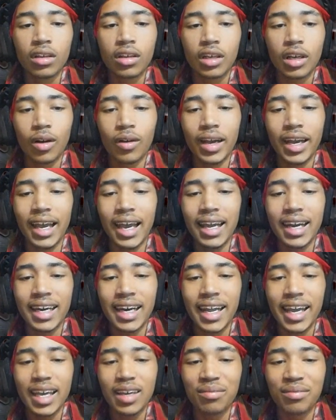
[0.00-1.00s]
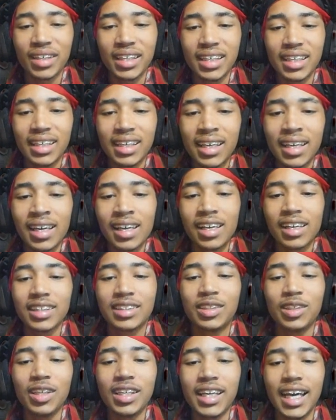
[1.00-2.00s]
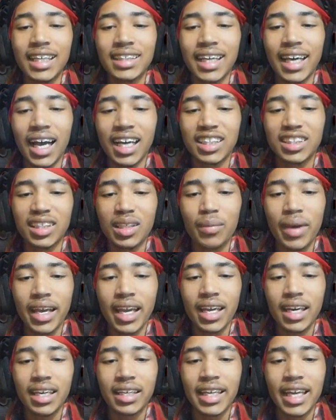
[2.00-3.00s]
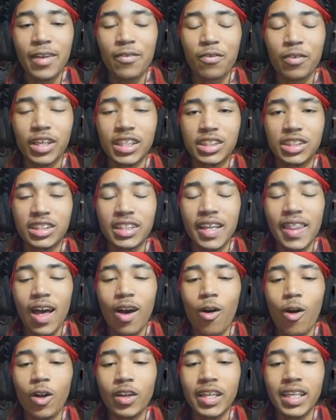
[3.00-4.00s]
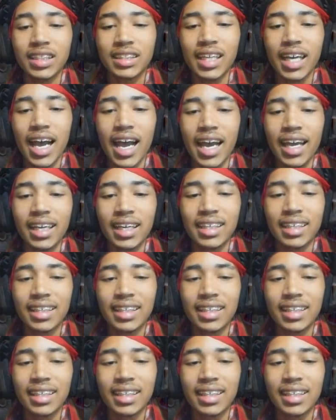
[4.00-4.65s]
Go ahead and hate me. You're too late to actually make any difference. You see that hole in the sky?